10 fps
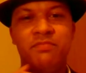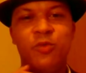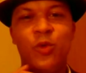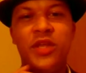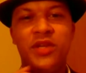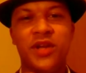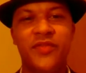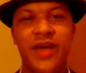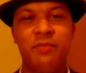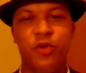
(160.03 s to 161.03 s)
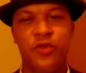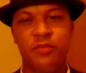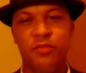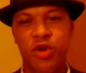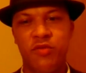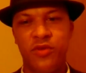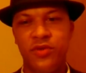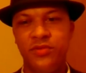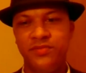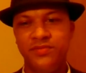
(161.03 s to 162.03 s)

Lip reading: Whedon on that more than Marvel.